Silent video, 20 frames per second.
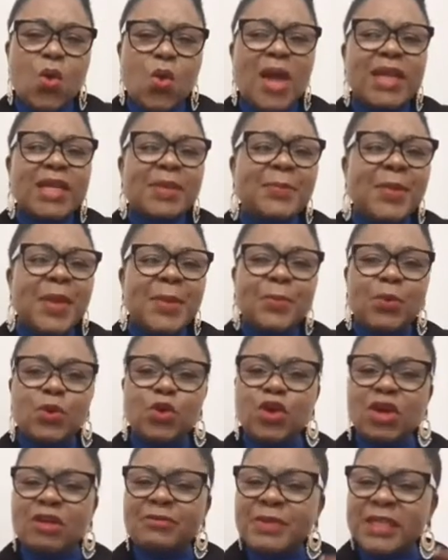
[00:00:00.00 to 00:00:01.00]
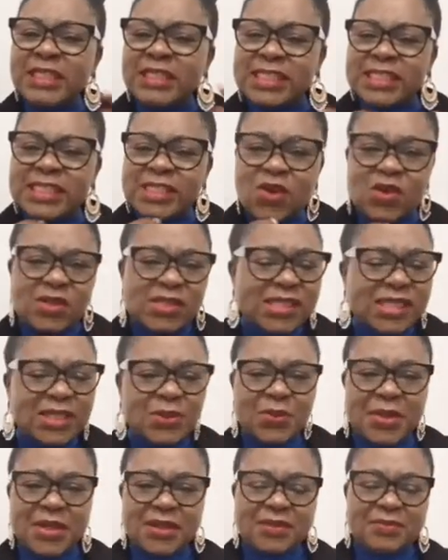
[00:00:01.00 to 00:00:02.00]
are the people you have been discussing
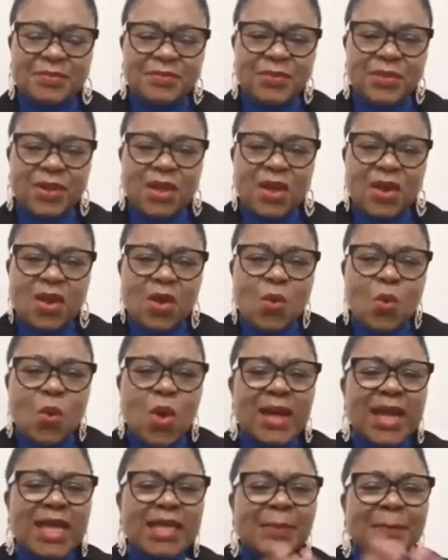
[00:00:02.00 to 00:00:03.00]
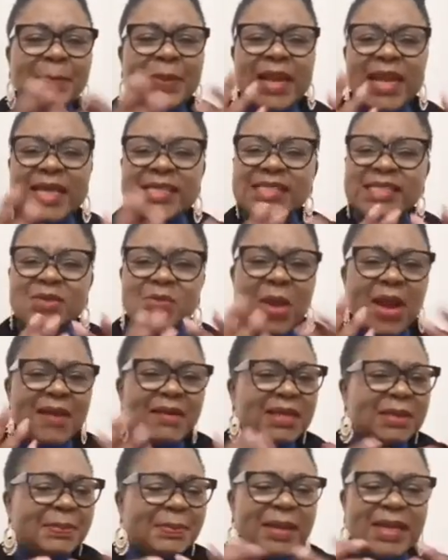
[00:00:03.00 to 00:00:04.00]
with? What are the places, where
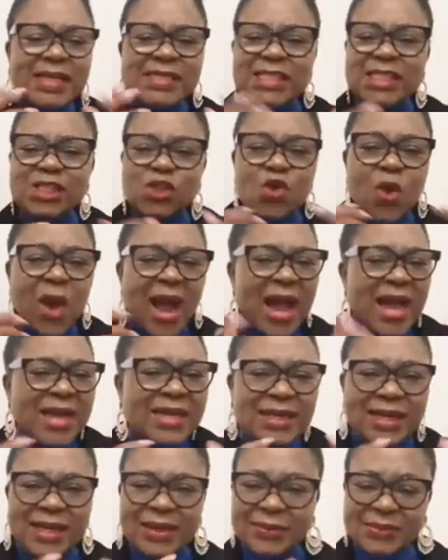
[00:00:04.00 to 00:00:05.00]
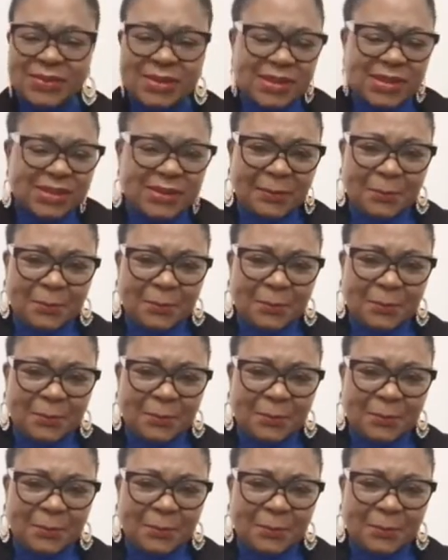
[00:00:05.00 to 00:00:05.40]
are the places you hang out?